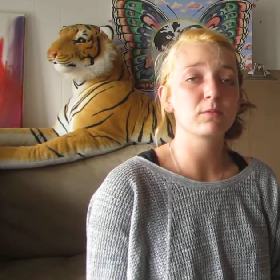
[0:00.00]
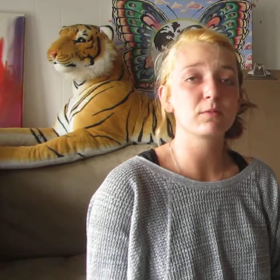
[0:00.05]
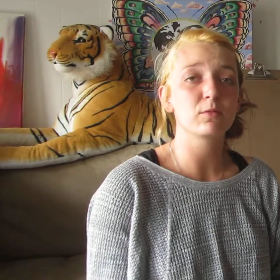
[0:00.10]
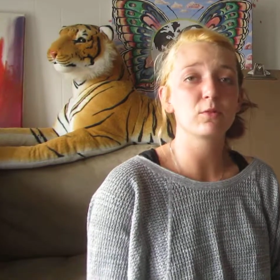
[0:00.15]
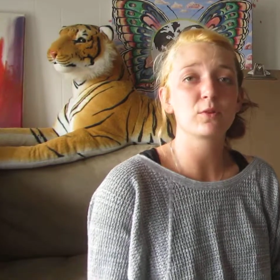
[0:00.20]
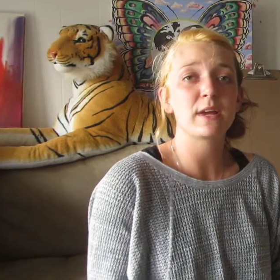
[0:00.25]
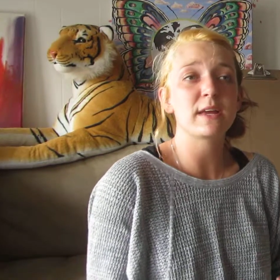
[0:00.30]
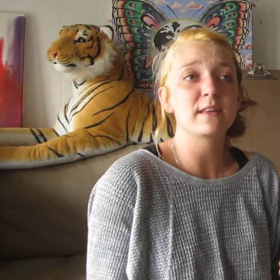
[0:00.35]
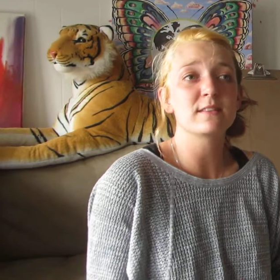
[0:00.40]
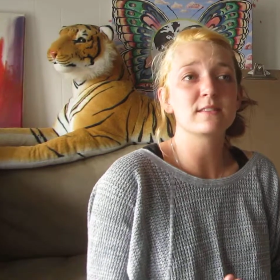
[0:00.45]

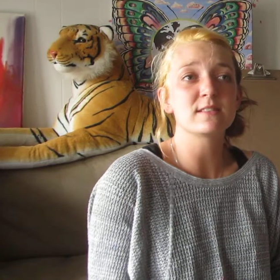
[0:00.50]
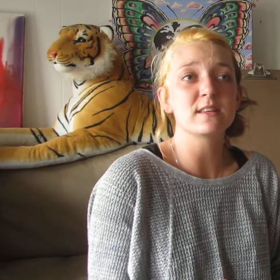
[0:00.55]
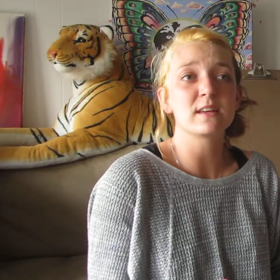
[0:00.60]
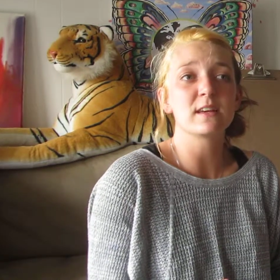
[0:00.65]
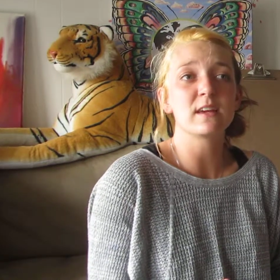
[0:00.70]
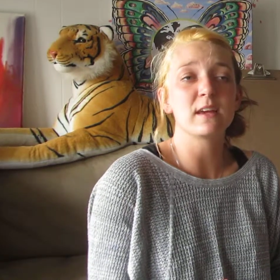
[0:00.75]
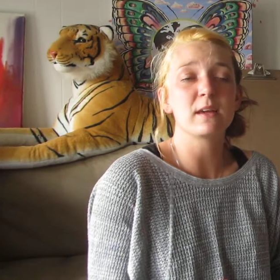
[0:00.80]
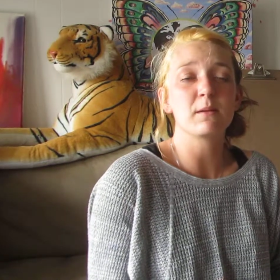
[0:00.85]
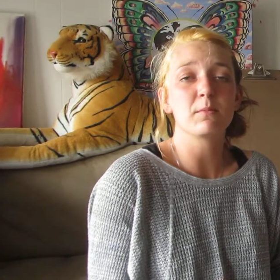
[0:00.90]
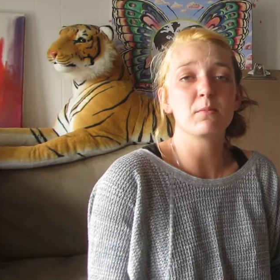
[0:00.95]
creates
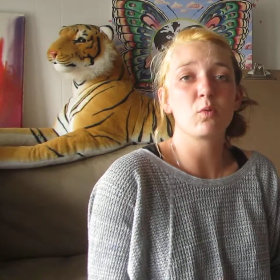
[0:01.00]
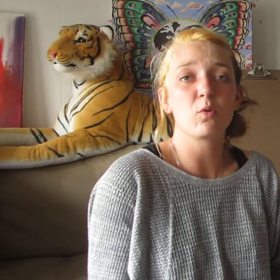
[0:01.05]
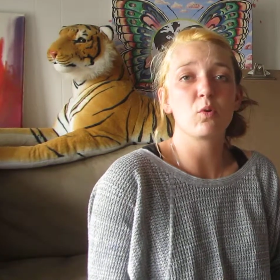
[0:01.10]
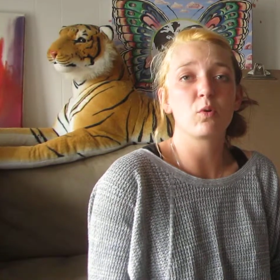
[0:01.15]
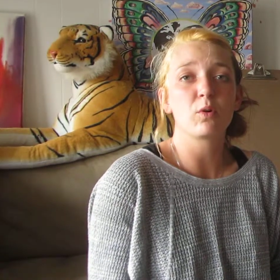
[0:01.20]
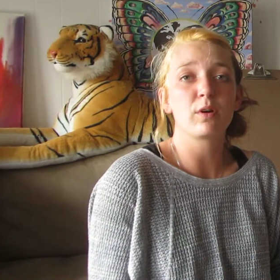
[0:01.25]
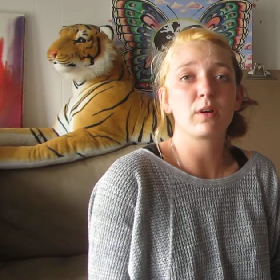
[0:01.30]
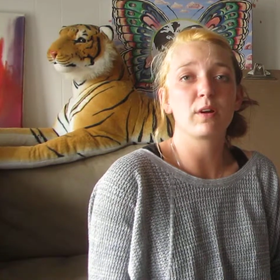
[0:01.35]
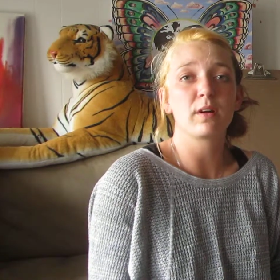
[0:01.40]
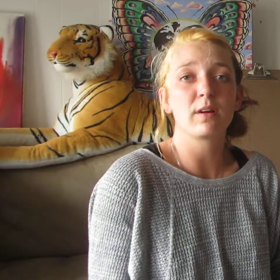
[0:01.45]
a
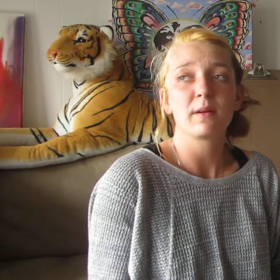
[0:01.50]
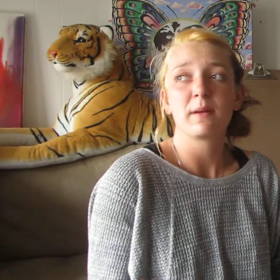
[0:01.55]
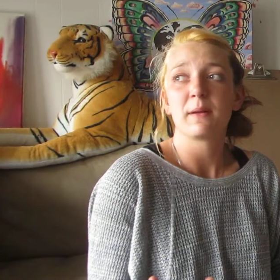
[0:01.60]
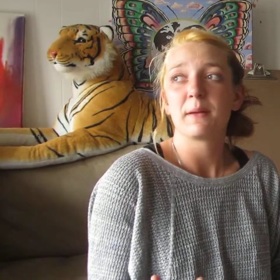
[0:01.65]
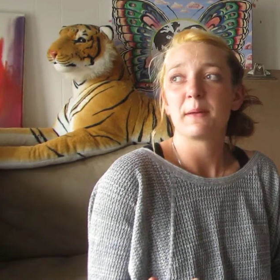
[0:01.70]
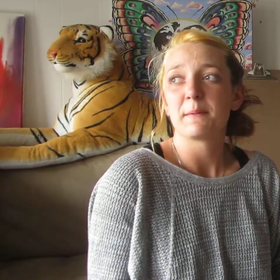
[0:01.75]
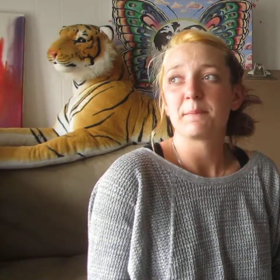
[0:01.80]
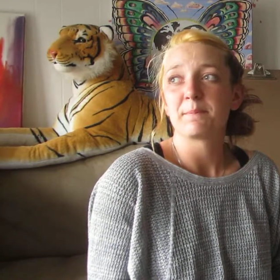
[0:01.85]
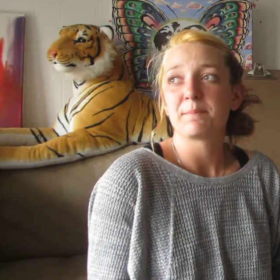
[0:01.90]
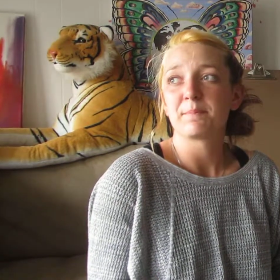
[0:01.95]
more
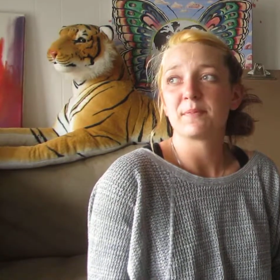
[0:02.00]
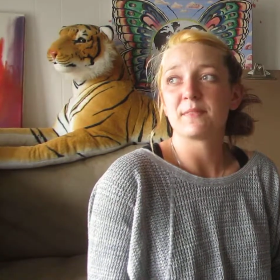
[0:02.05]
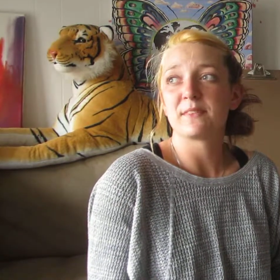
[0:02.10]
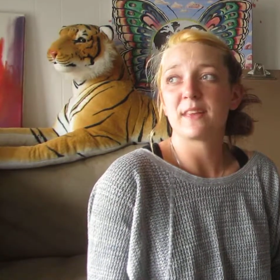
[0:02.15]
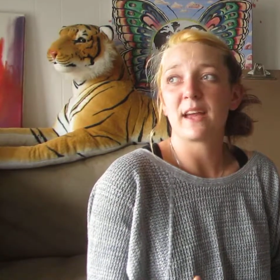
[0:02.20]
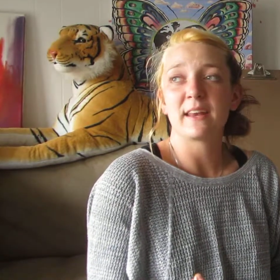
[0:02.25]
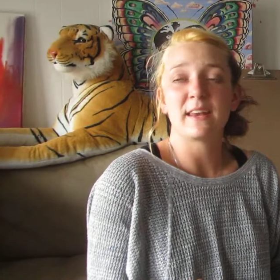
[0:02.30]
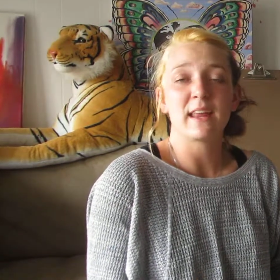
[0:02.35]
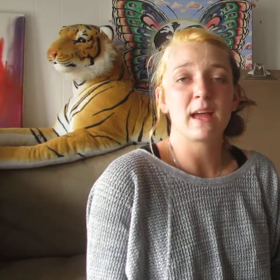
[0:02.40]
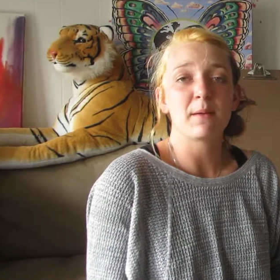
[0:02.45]

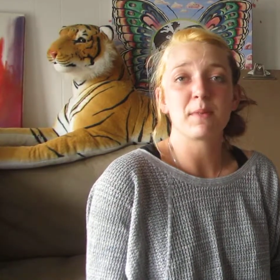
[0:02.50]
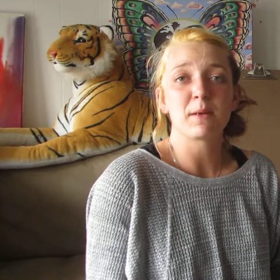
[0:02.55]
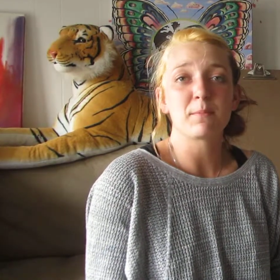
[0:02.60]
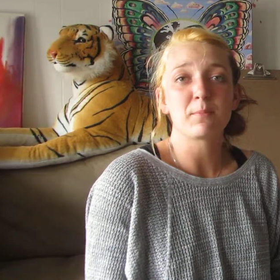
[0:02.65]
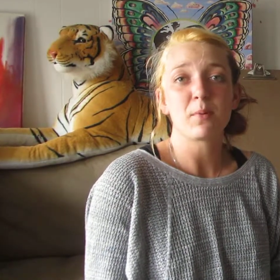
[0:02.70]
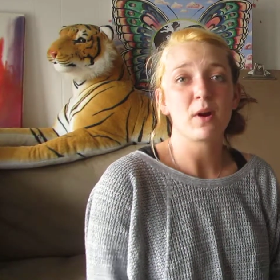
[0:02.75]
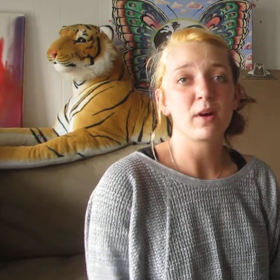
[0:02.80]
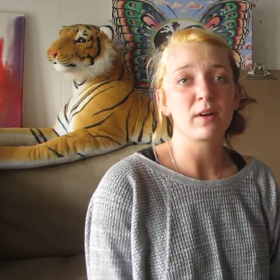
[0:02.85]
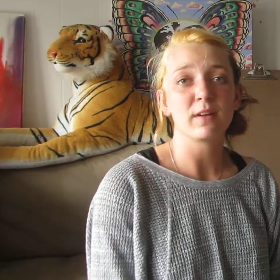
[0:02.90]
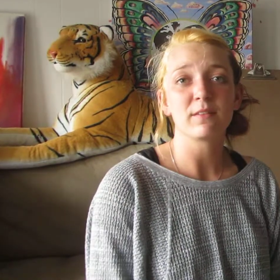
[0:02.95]

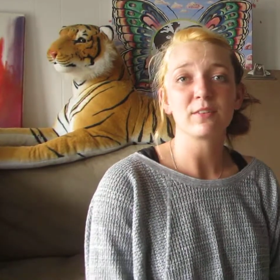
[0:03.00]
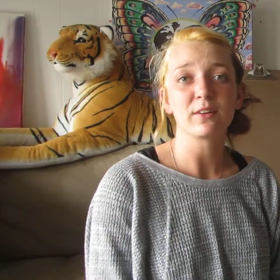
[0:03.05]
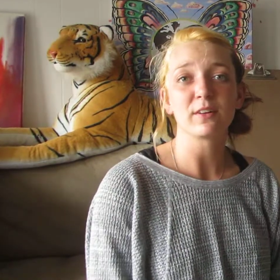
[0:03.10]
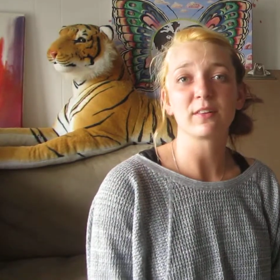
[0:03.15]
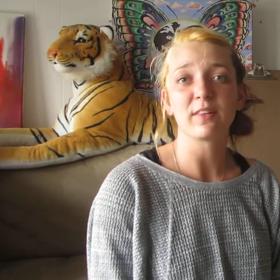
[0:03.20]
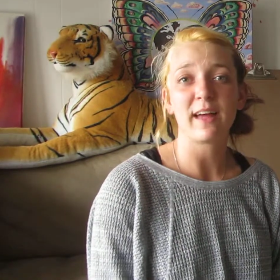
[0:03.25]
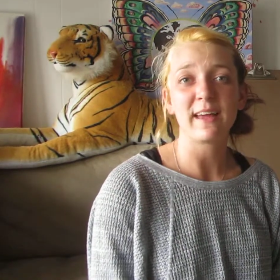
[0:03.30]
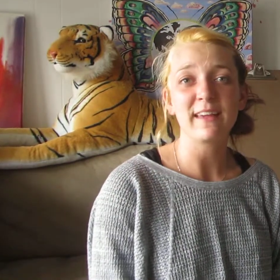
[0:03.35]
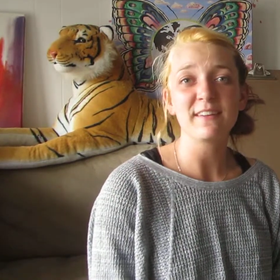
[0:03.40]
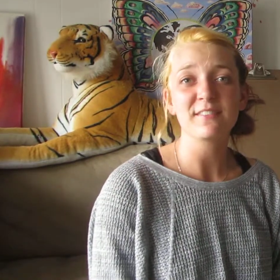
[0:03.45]
dynamic part of your
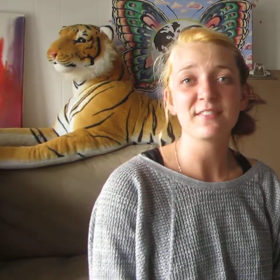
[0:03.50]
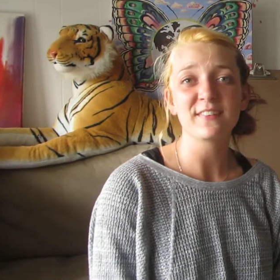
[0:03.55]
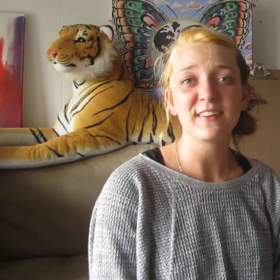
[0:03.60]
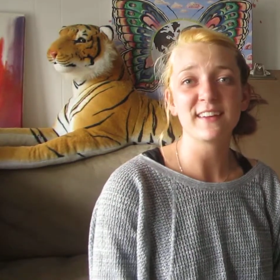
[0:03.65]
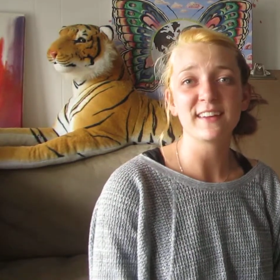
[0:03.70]
life,